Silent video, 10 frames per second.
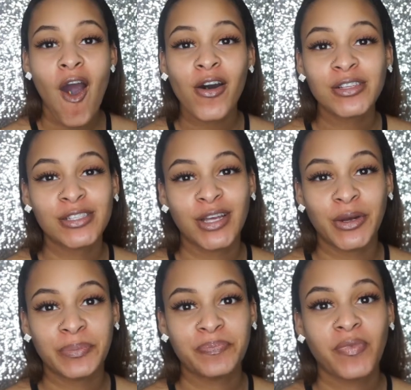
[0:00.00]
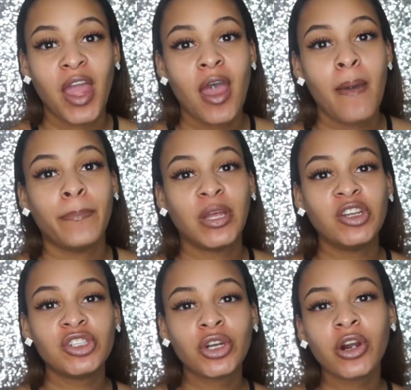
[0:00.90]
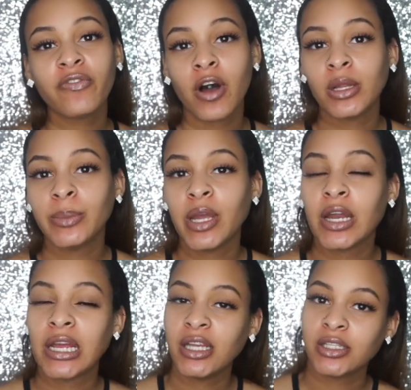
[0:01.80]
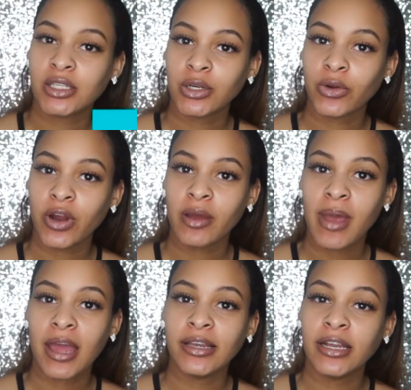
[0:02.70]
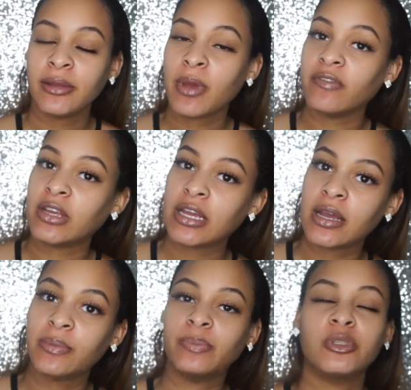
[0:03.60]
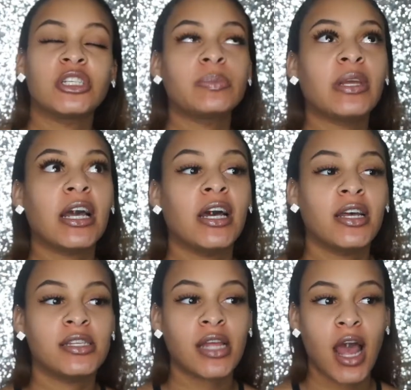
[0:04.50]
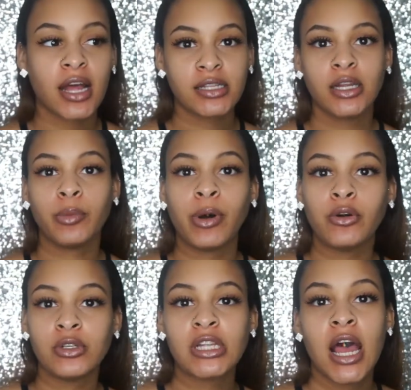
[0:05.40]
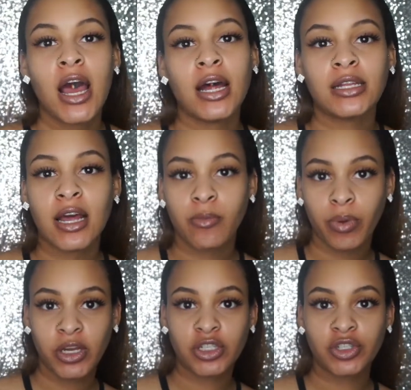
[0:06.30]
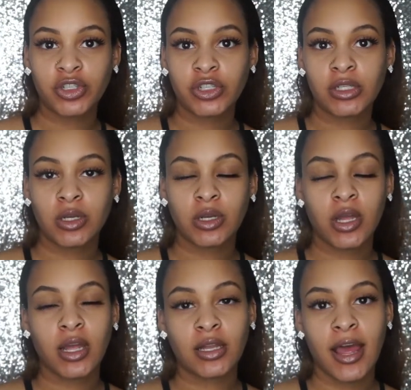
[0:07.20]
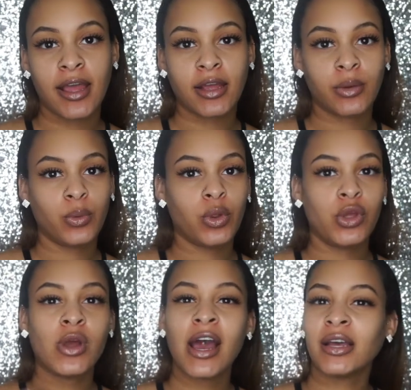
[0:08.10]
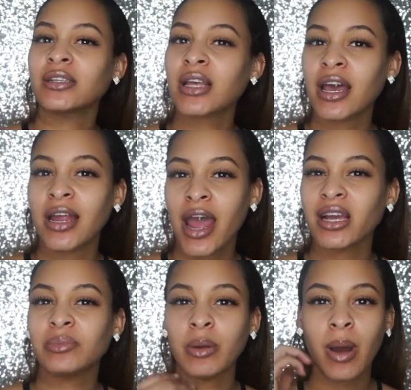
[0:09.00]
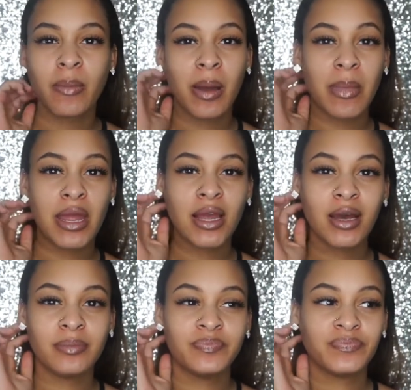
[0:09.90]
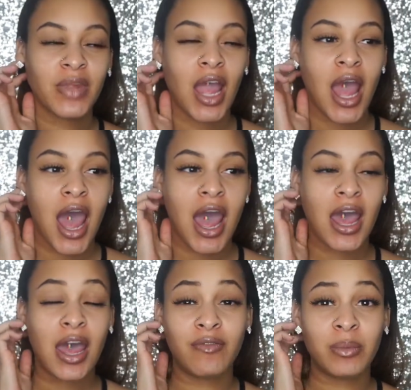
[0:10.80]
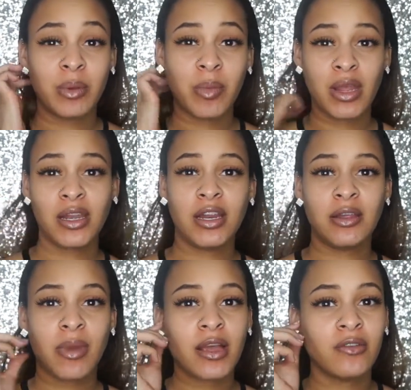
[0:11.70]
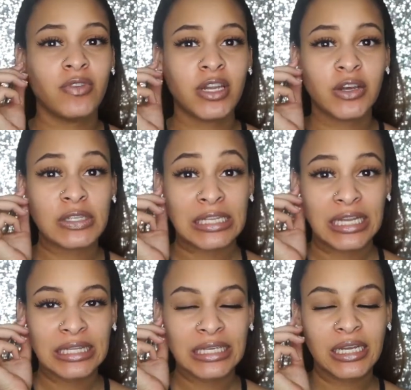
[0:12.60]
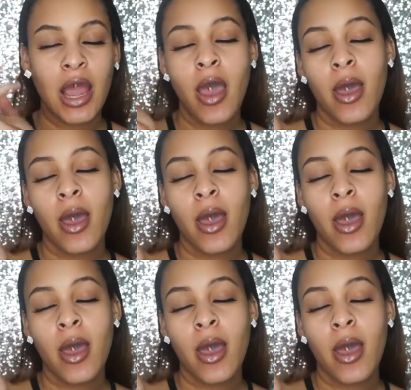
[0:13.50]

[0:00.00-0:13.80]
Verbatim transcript: Awesome. Be sure to follow me on Instagram at deedeebeville, just because I tend to post a lot of pictures, and like you guys kind of asked me about my makeup. I haven't been making any makeup videos lately,